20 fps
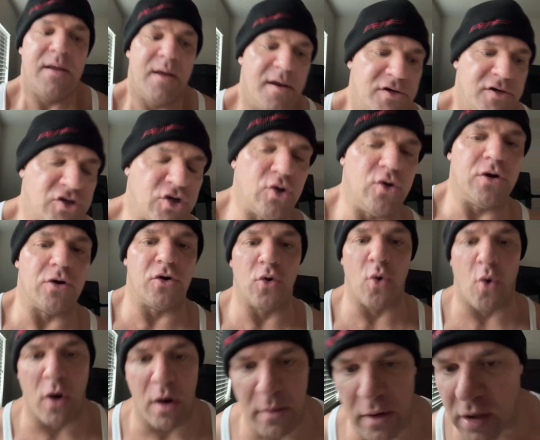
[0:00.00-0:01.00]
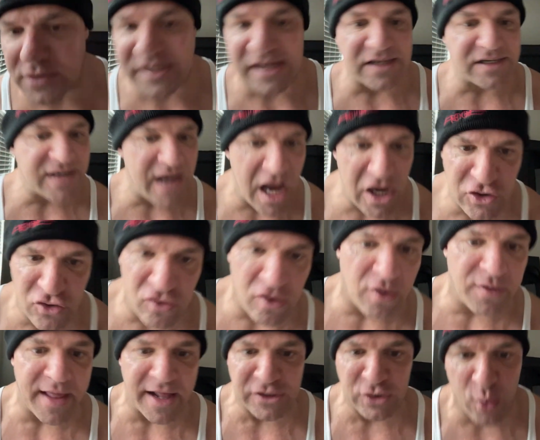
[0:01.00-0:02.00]
to your normal
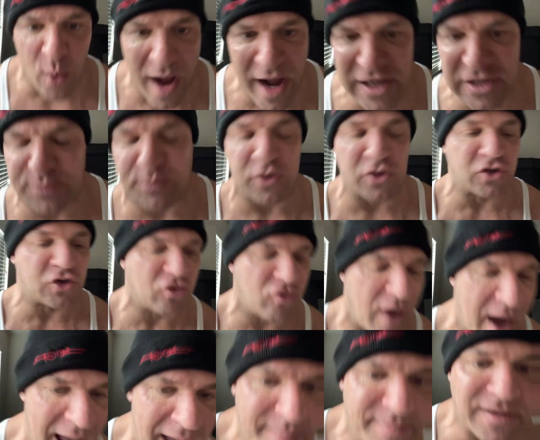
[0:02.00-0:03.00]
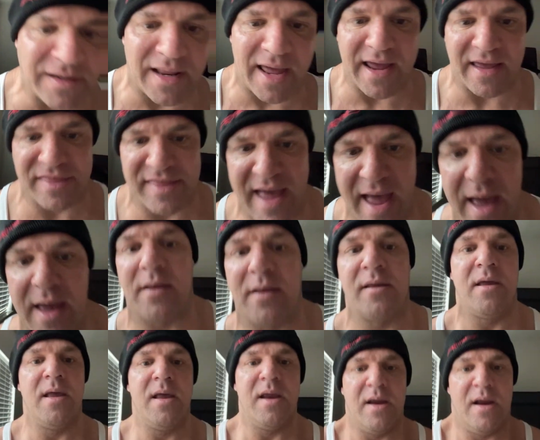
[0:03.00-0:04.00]
testosterone. That's why it's prescribed like that.
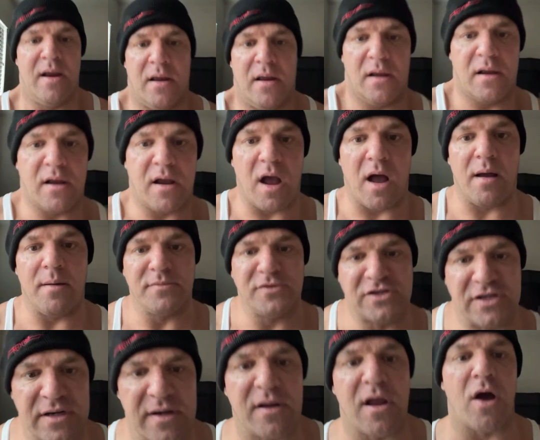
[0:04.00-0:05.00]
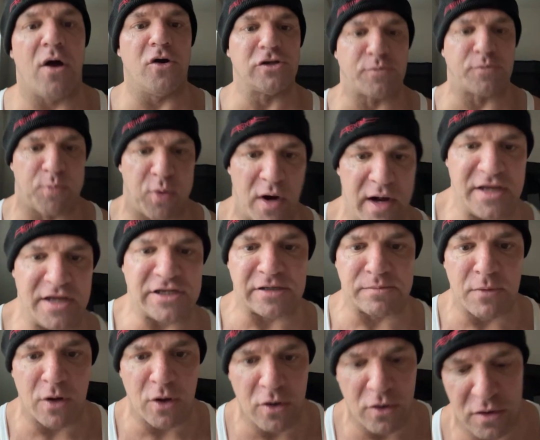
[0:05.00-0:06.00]
Comes and goes pretty
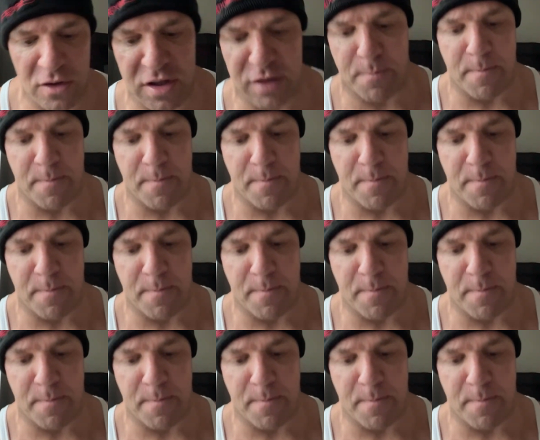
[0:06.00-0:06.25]
smooth.